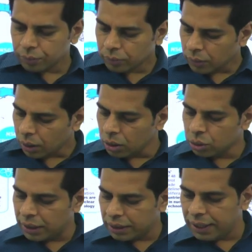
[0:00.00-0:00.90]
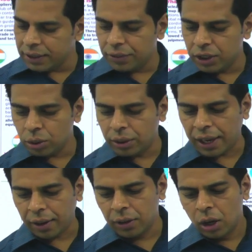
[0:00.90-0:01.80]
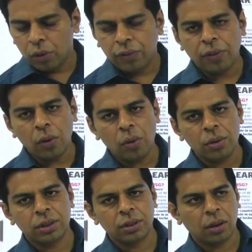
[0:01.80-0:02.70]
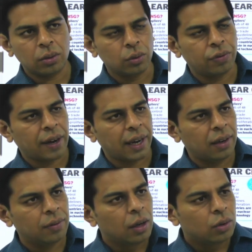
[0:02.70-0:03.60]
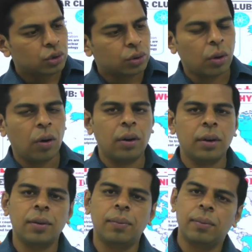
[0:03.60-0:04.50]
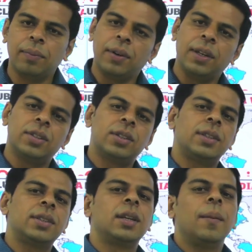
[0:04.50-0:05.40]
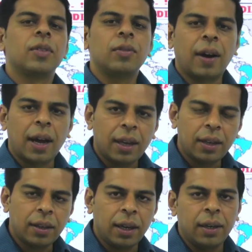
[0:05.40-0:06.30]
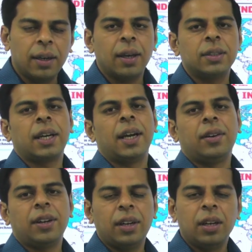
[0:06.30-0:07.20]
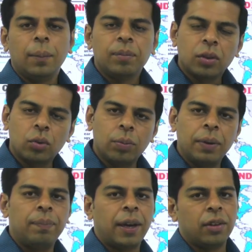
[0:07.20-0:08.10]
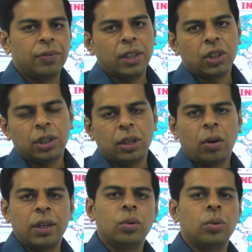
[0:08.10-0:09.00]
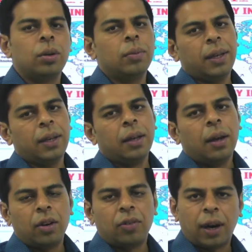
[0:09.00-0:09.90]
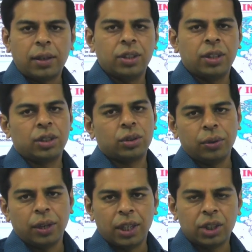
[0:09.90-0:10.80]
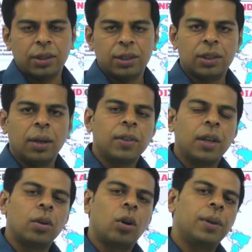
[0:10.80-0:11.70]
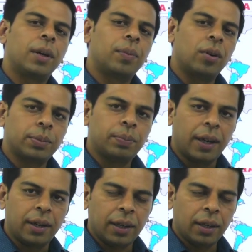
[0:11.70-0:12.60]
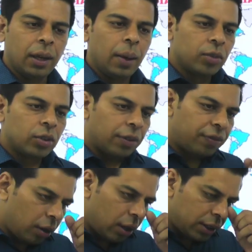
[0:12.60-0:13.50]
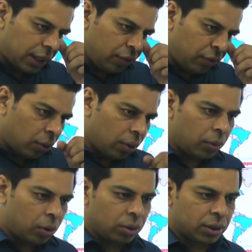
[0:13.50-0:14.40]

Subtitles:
So at least we should have 4 to 5 strong reasons why India's entry would be beneficial, or it could be advantageous to nations' economic prosperity. The first and foremost